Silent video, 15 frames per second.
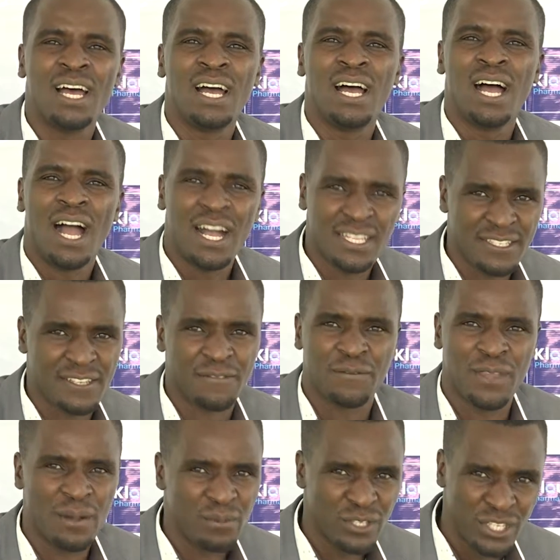Asaph
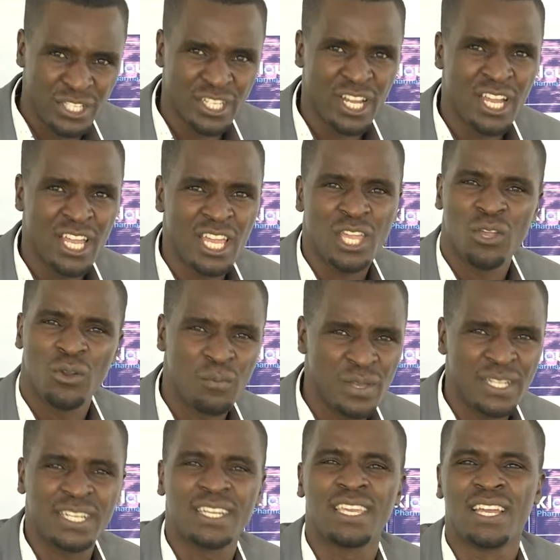Byamugisha. He'll be
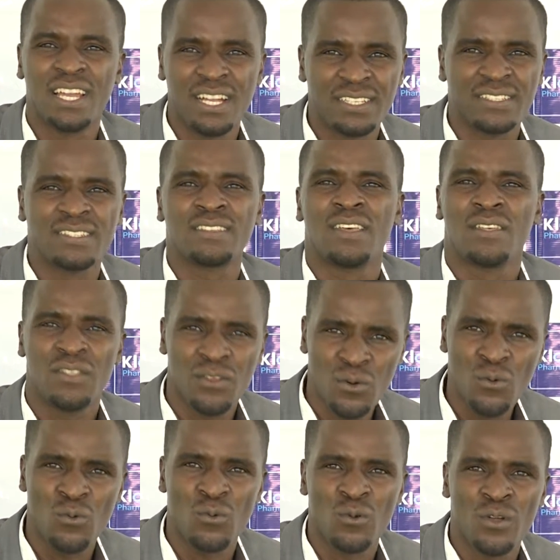taking us
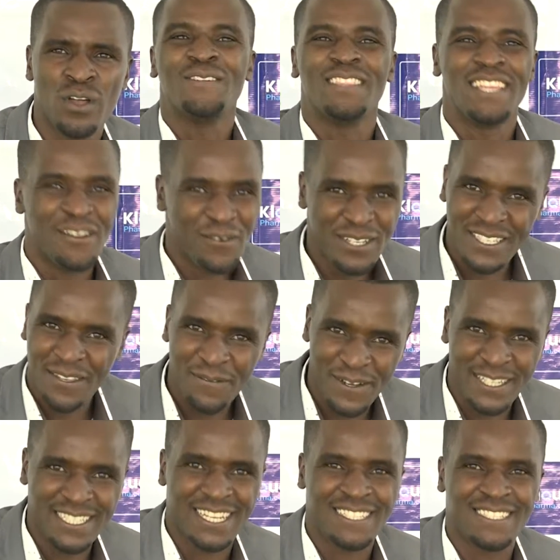through the risk
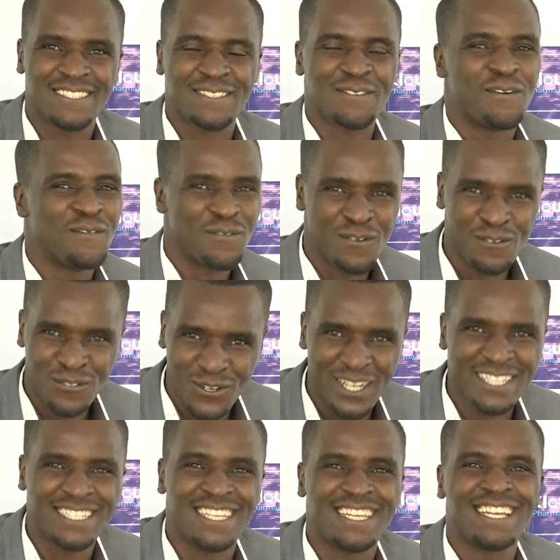factors of
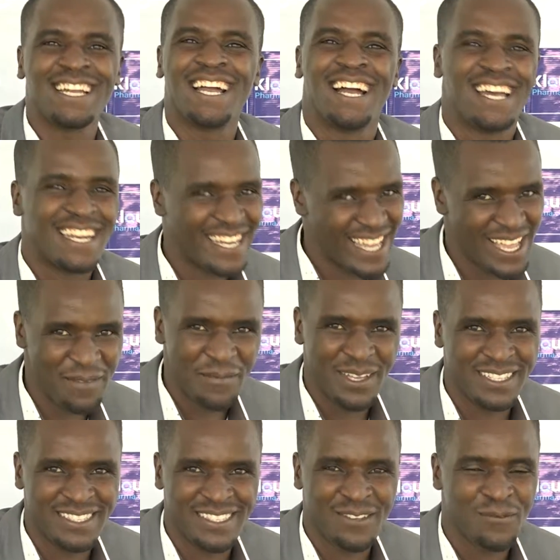contracting
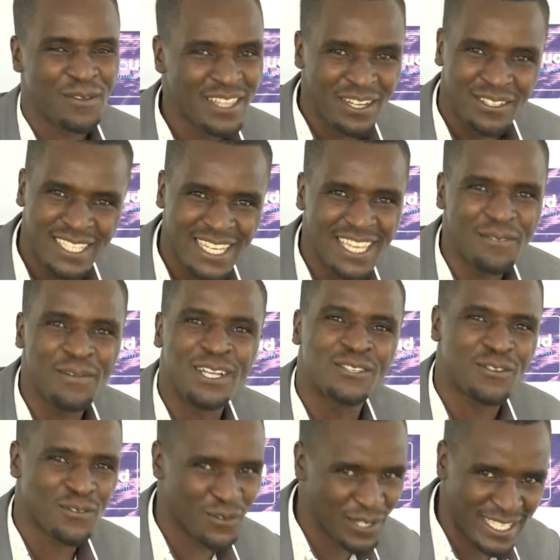diabetes. Without taking much
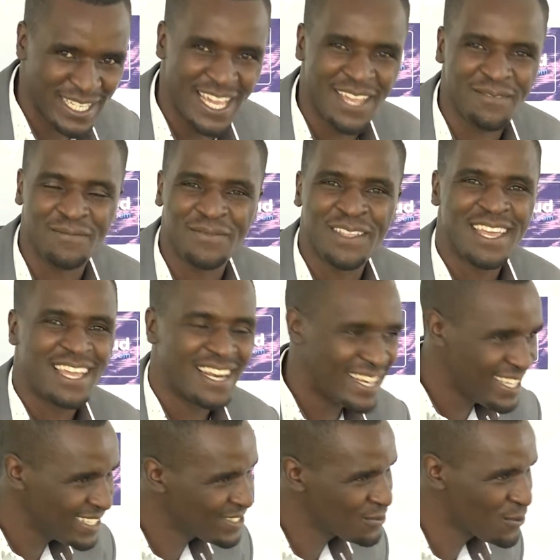of your time,
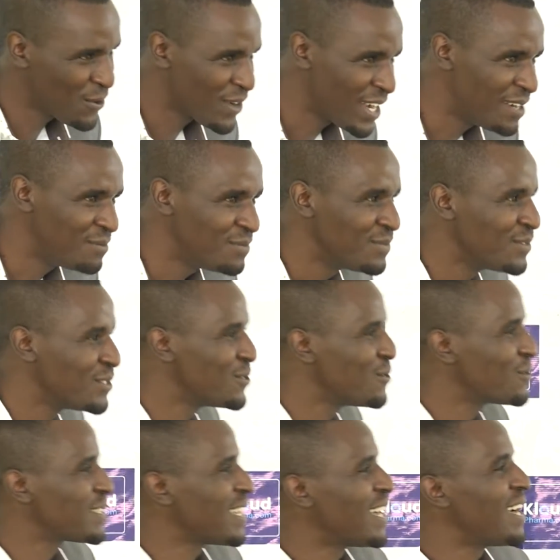let's welcome
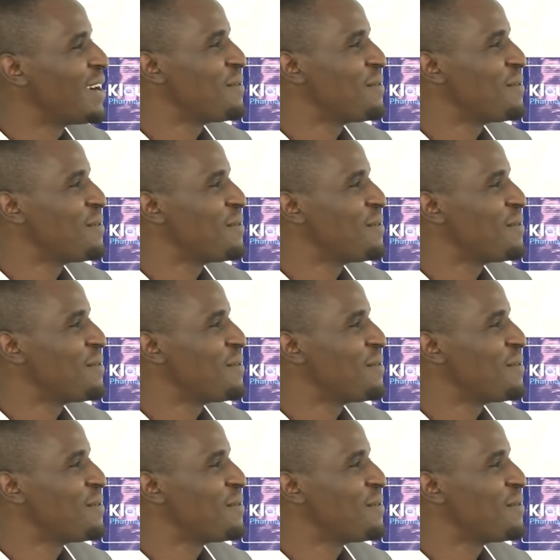Dr.